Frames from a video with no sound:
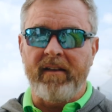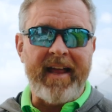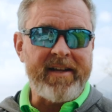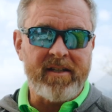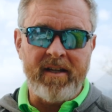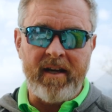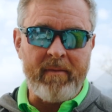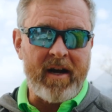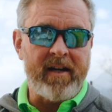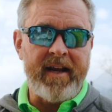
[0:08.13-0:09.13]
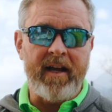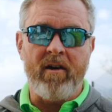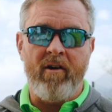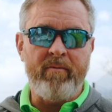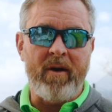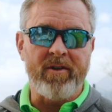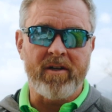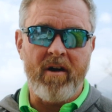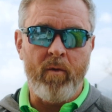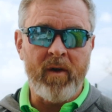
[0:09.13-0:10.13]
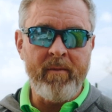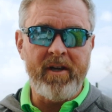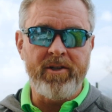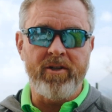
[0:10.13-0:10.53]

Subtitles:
a lesson, I'm not going to hit golf balls at all. What I'm going to